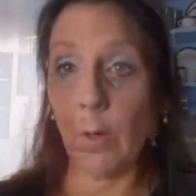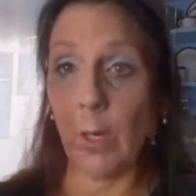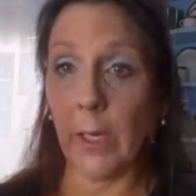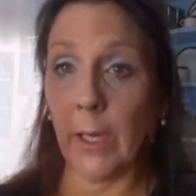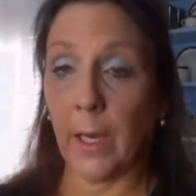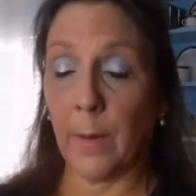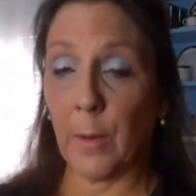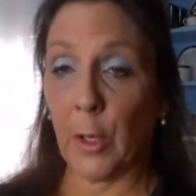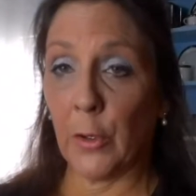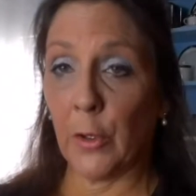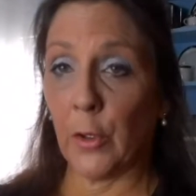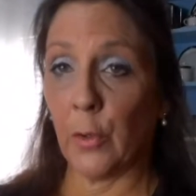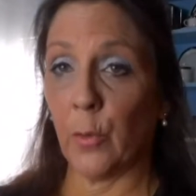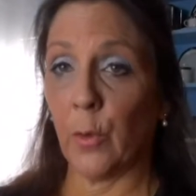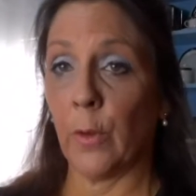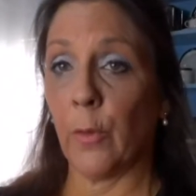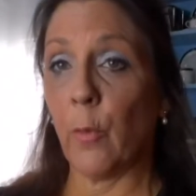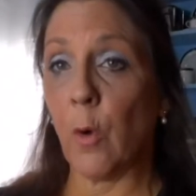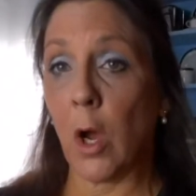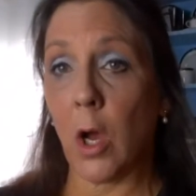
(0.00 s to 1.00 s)
Here I am on the
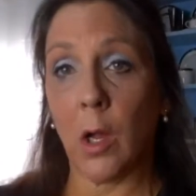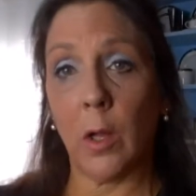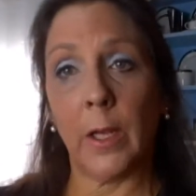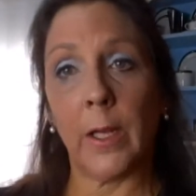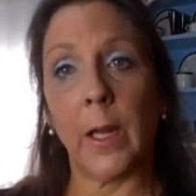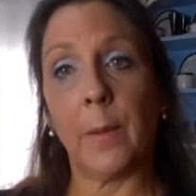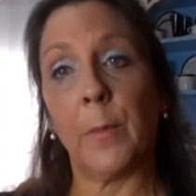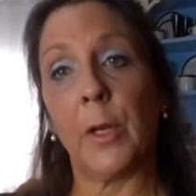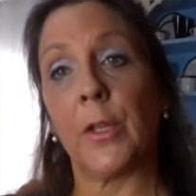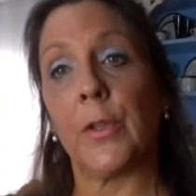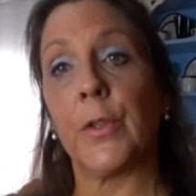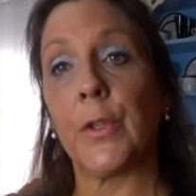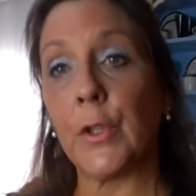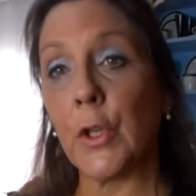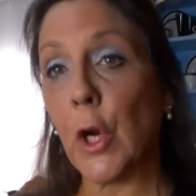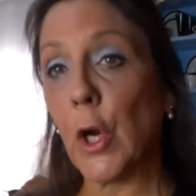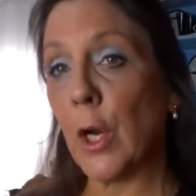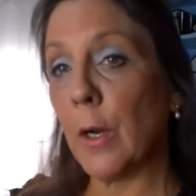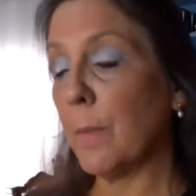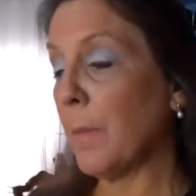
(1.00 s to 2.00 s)
north wall, and I'm going to
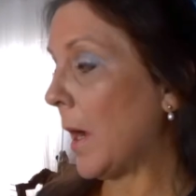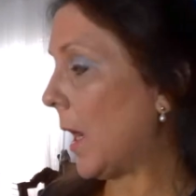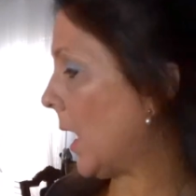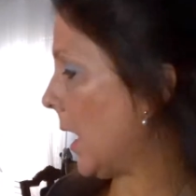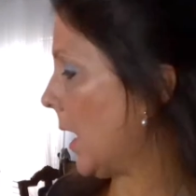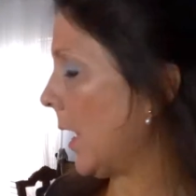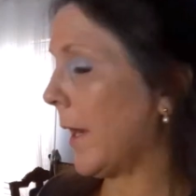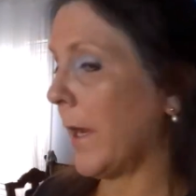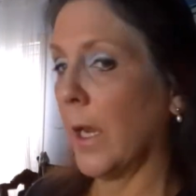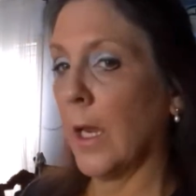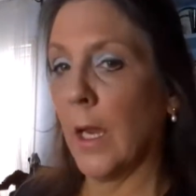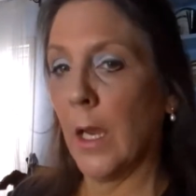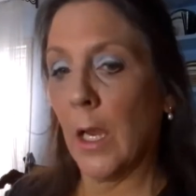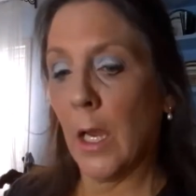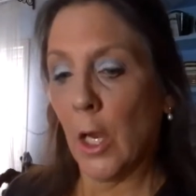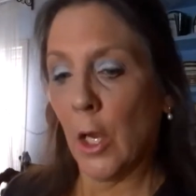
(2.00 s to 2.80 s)
start by